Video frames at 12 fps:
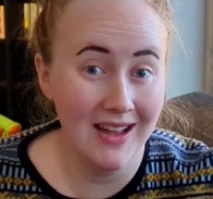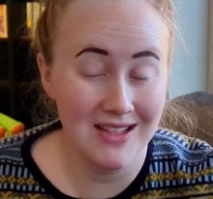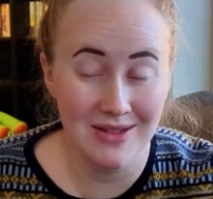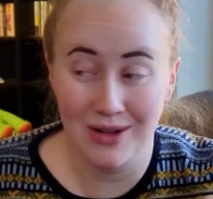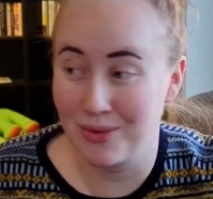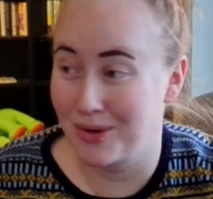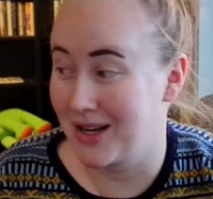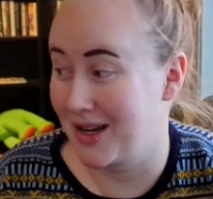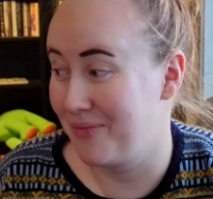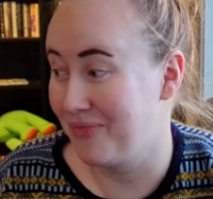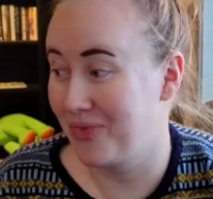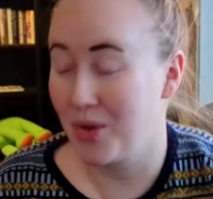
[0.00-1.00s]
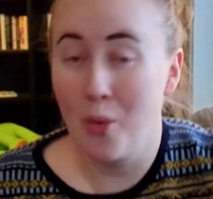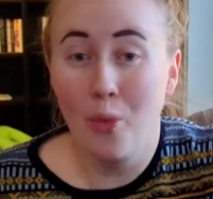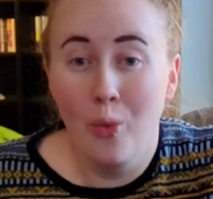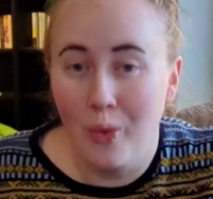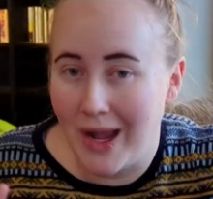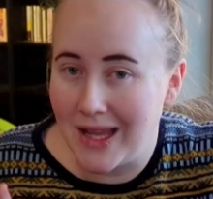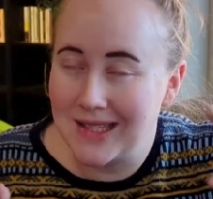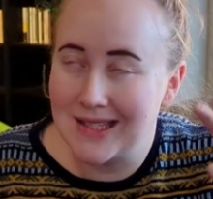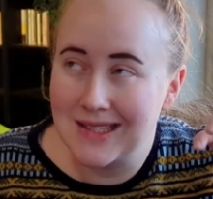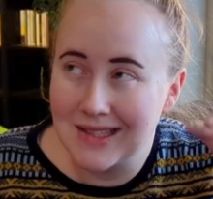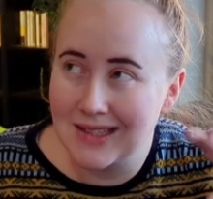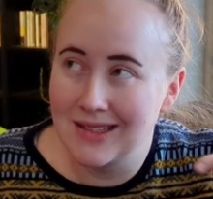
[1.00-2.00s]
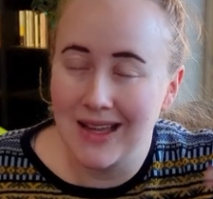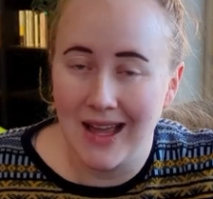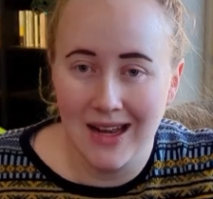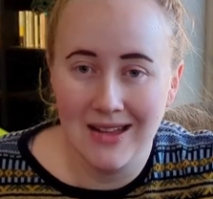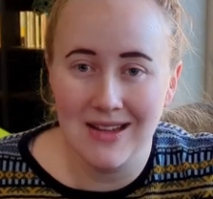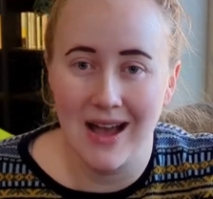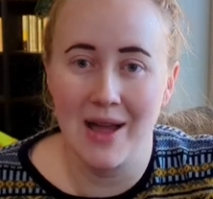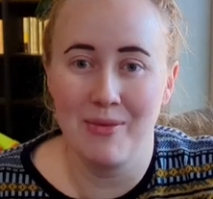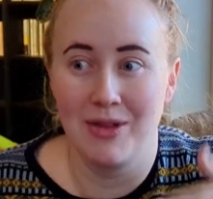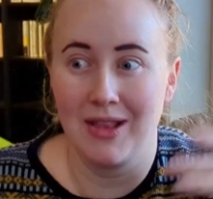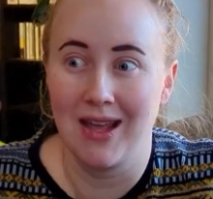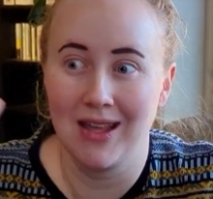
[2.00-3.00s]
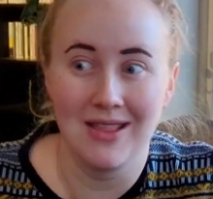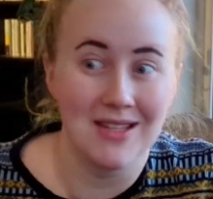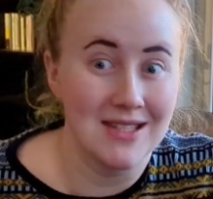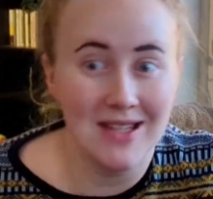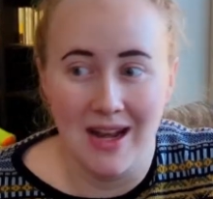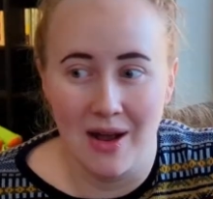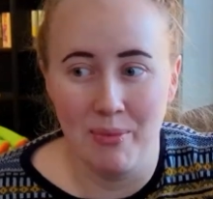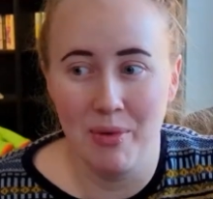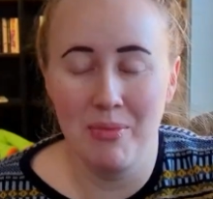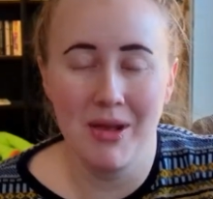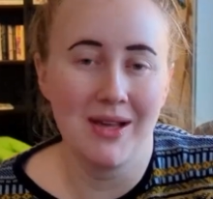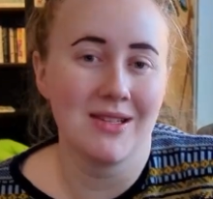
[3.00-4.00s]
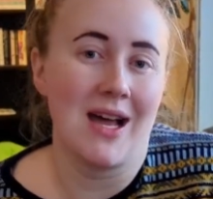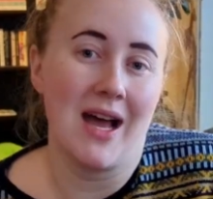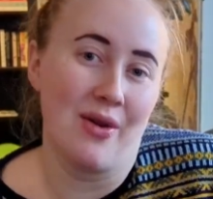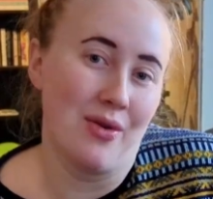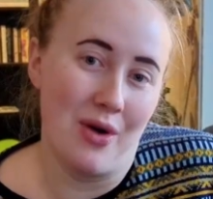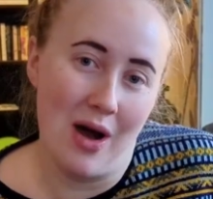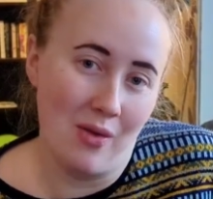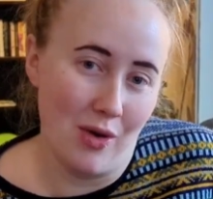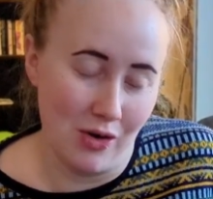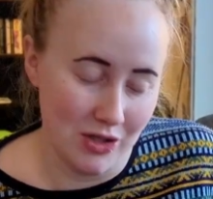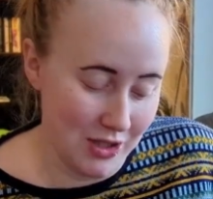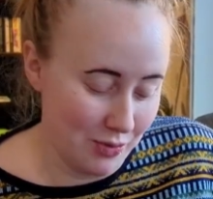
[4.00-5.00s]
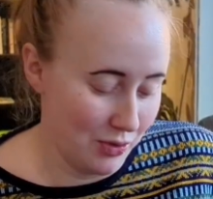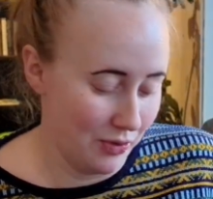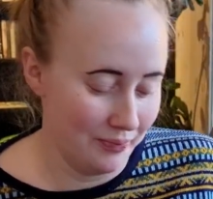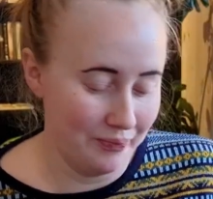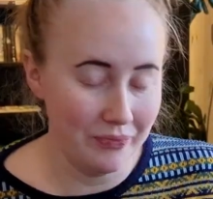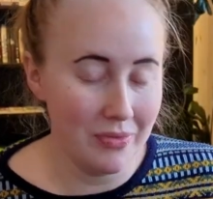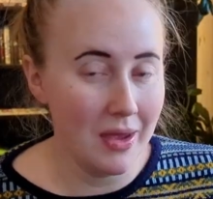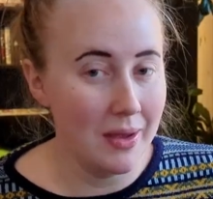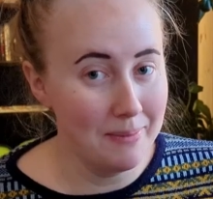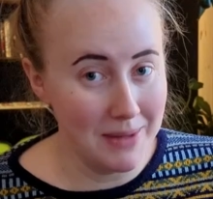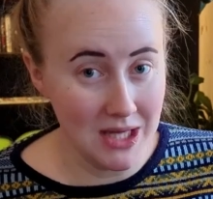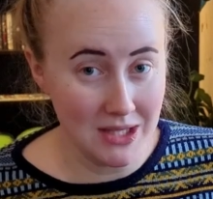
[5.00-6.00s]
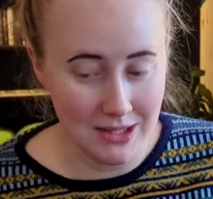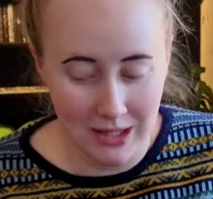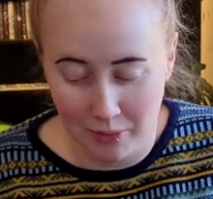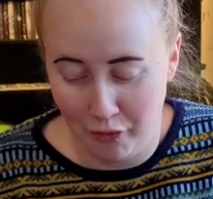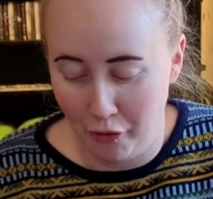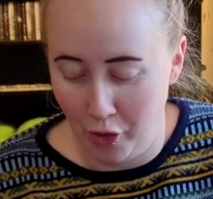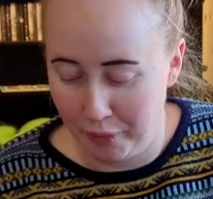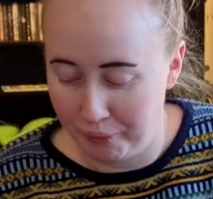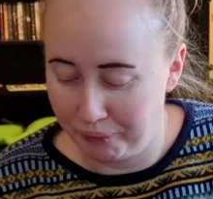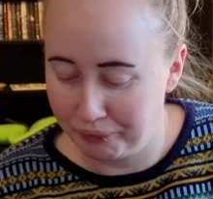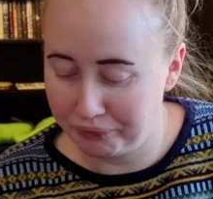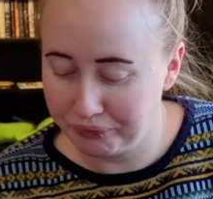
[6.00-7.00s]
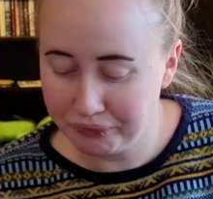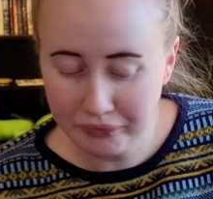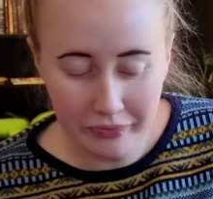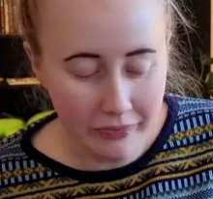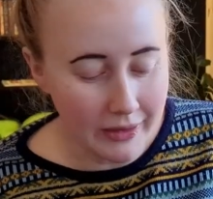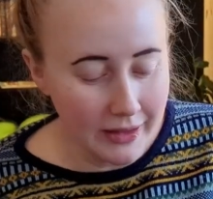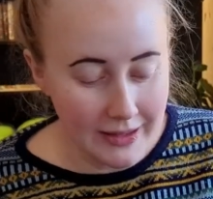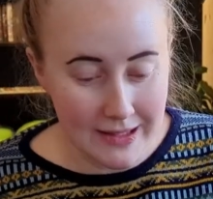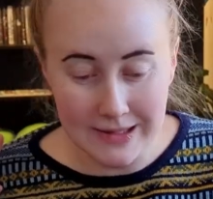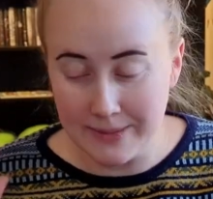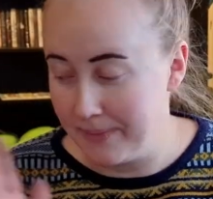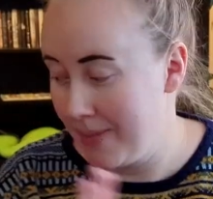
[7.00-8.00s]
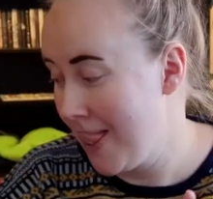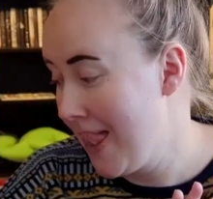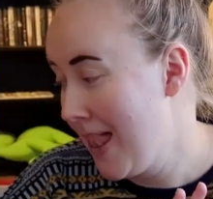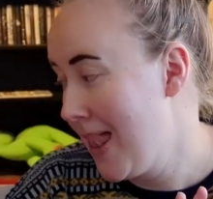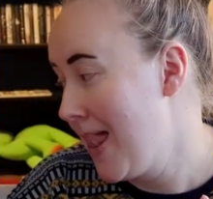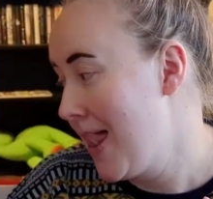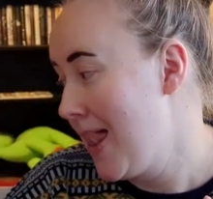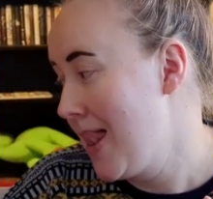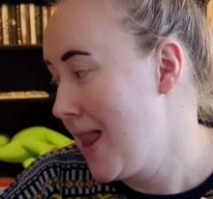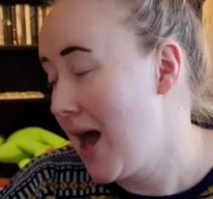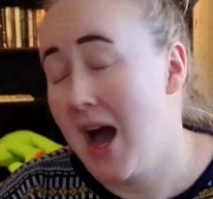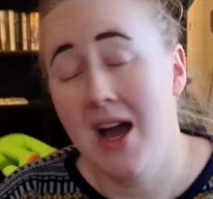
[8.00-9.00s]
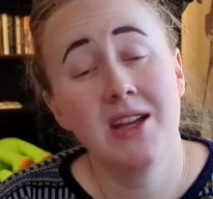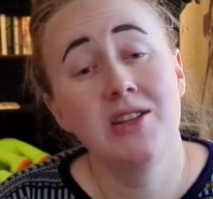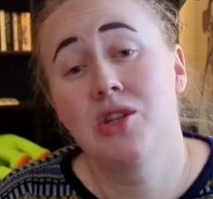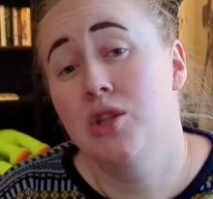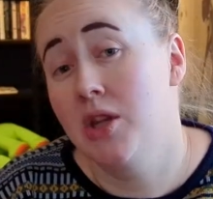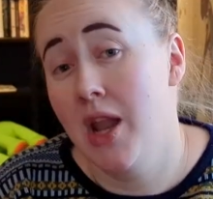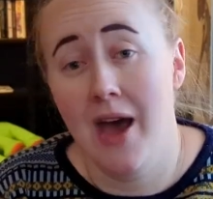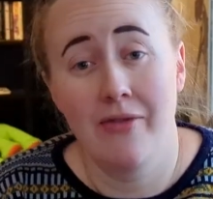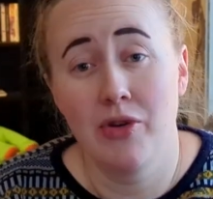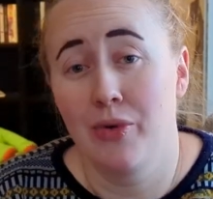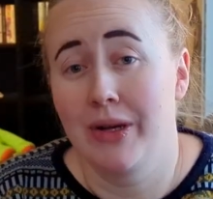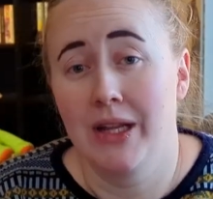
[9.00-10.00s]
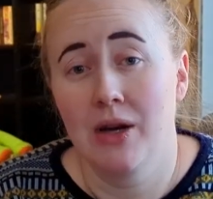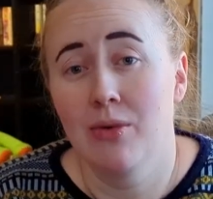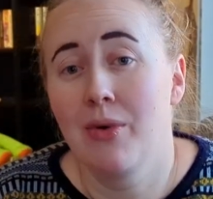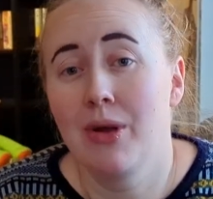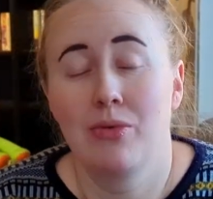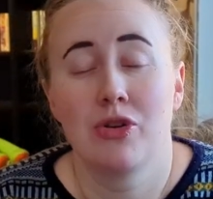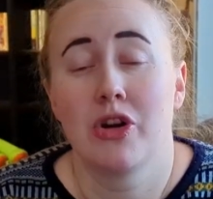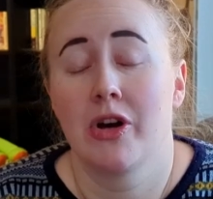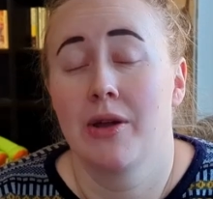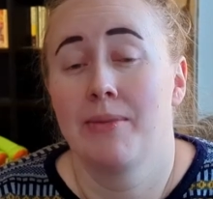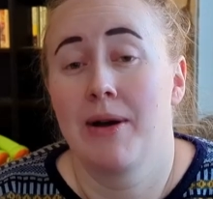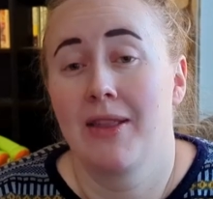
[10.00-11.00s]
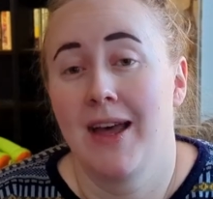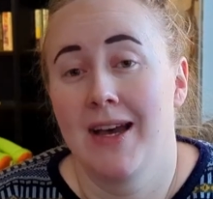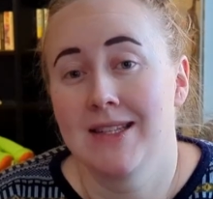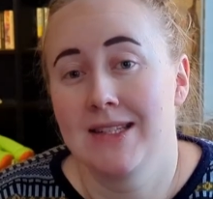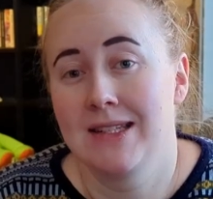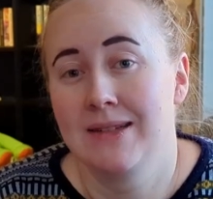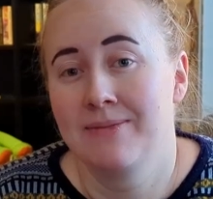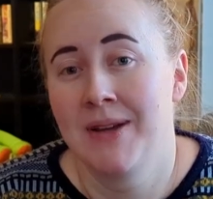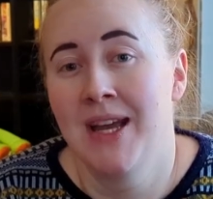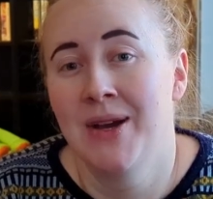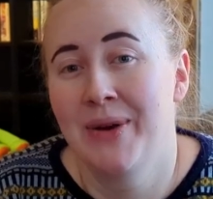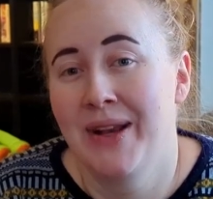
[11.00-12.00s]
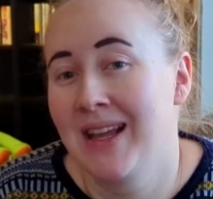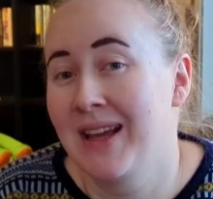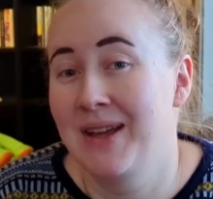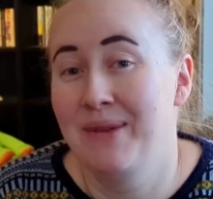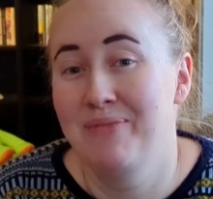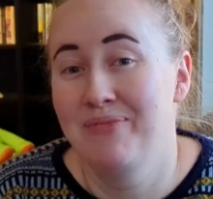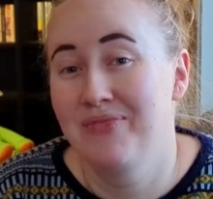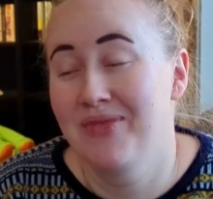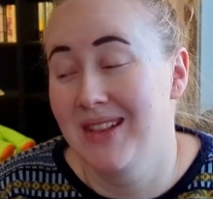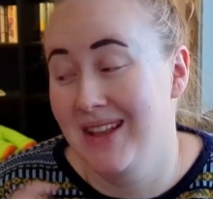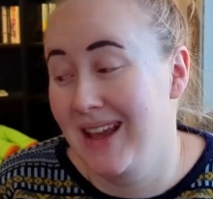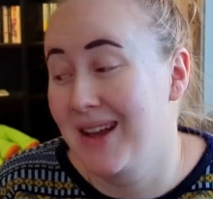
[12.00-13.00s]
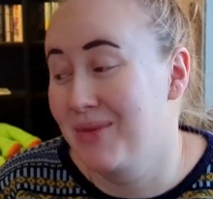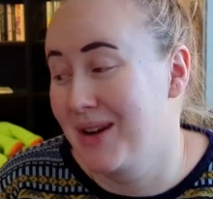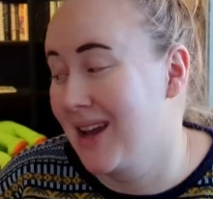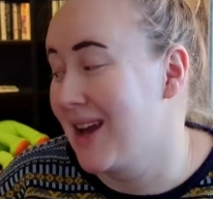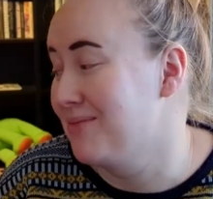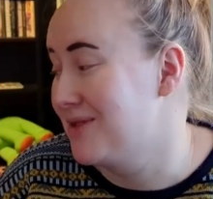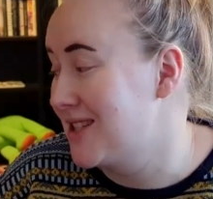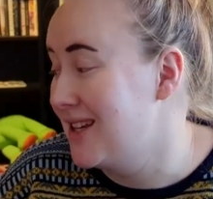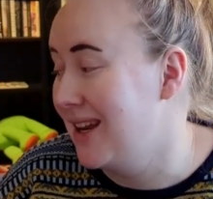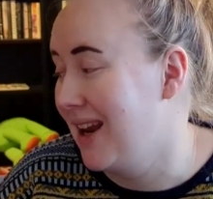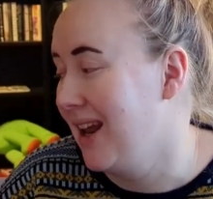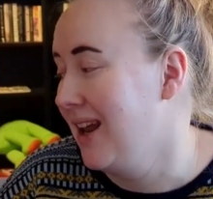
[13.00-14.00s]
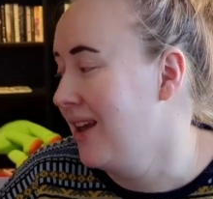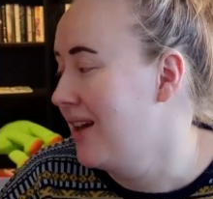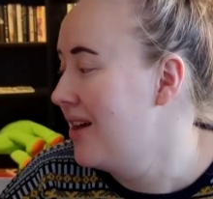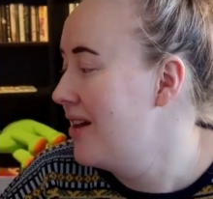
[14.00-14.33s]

So I don't want to waste any time on like the setup because I don't know how long she will be asleep for. Yes. I have no idea what we were talking about last when it comes to knitting.